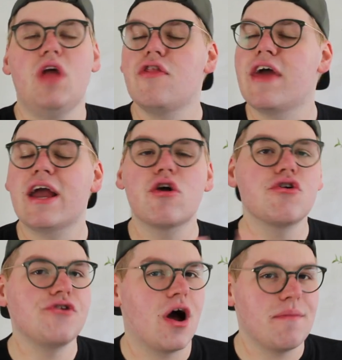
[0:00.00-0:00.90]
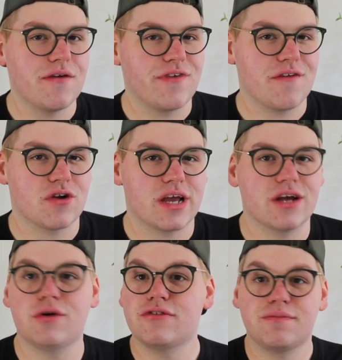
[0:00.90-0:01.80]
They are not my favorite
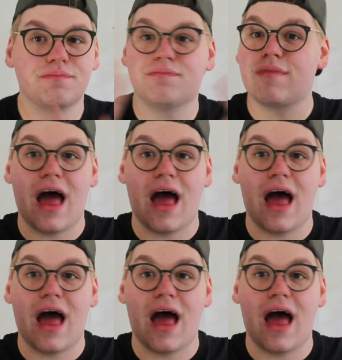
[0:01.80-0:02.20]
candles,